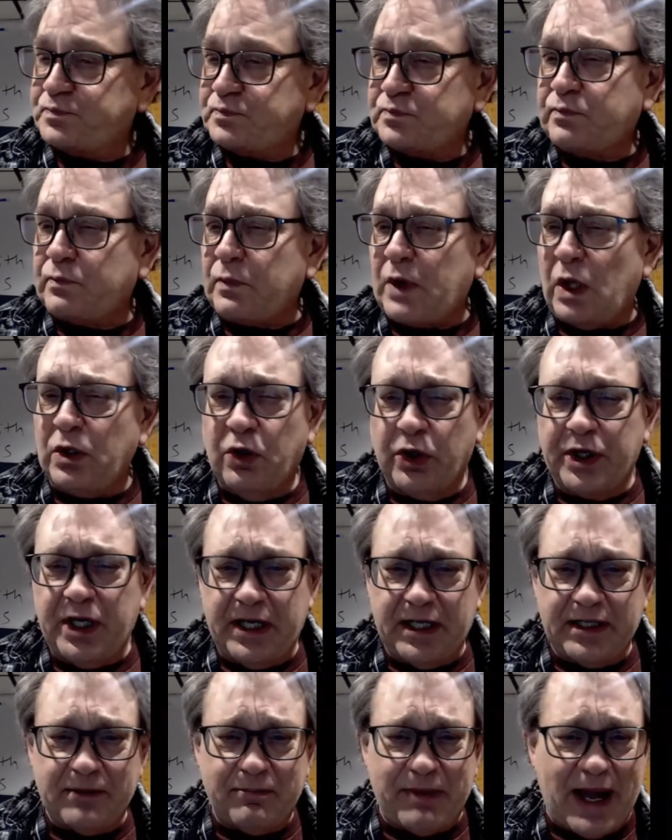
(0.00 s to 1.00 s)
Looking
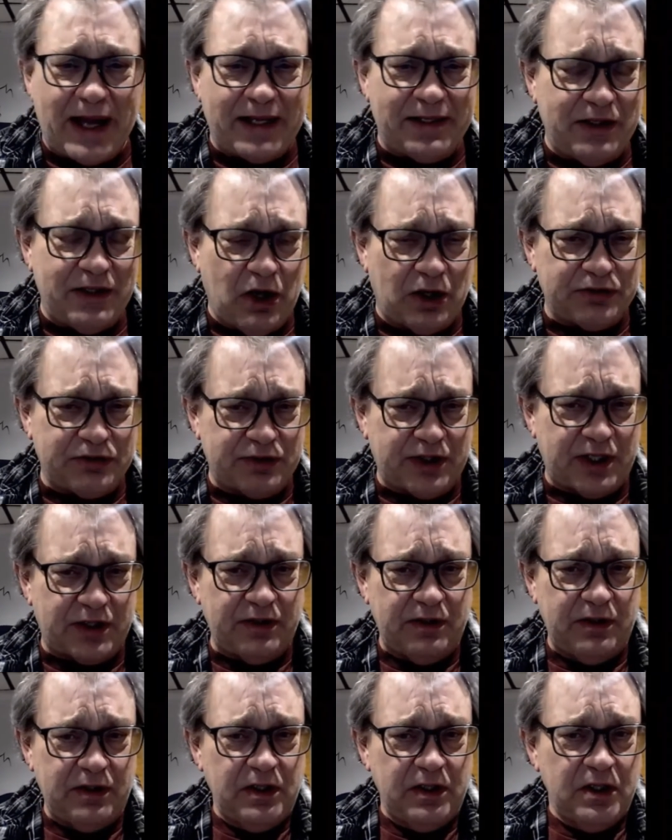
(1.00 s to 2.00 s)
at the back of the
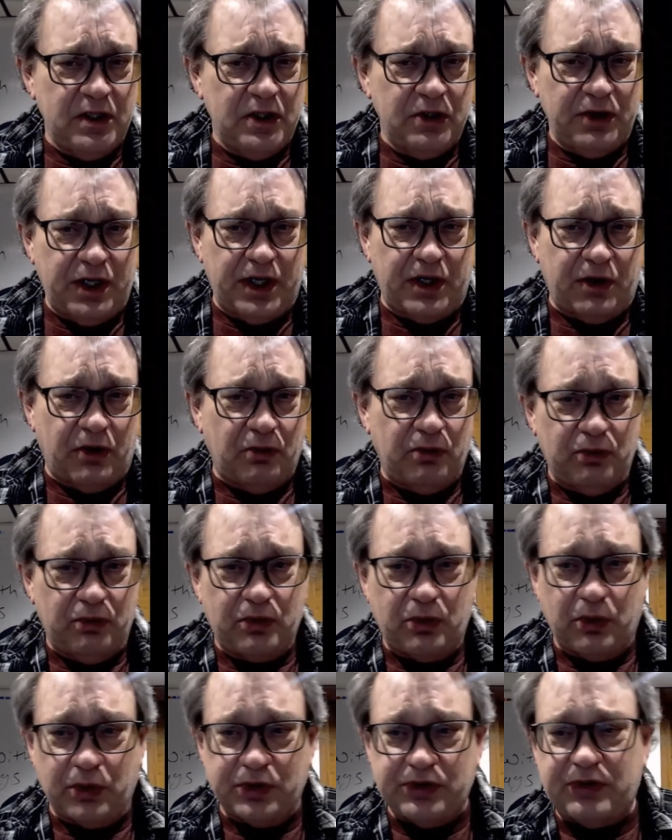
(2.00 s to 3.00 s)
alternator, of
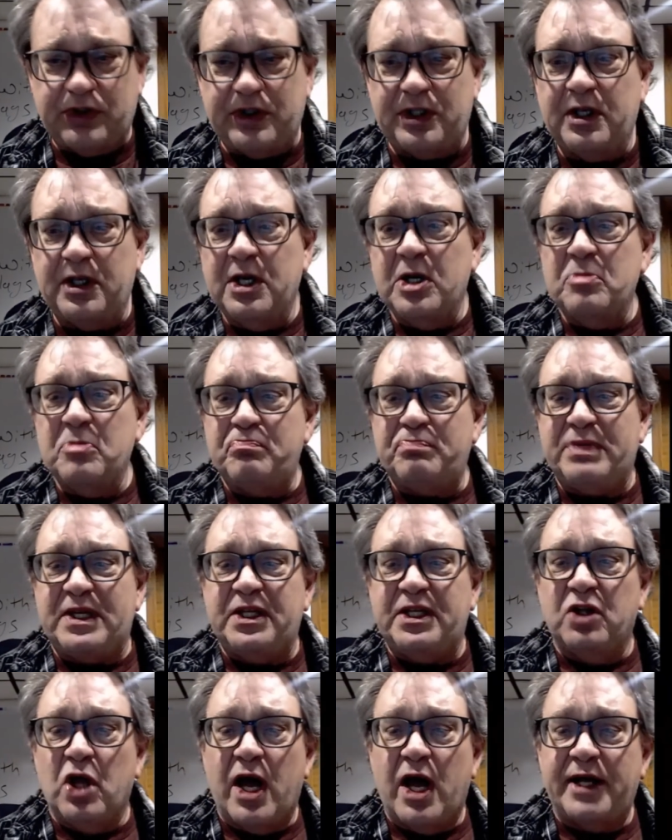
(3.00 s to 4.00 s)
course, the B
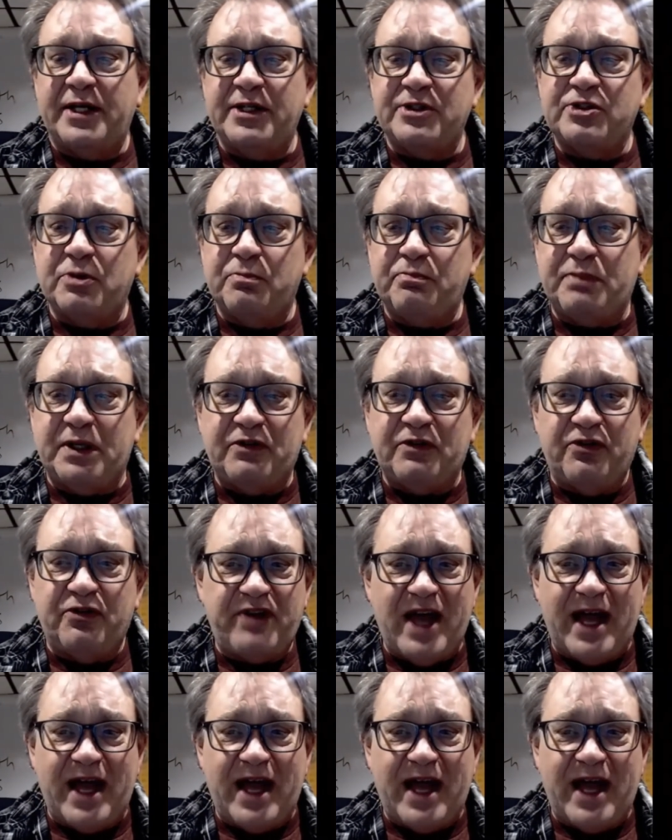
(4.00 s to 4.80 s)
line is a big fat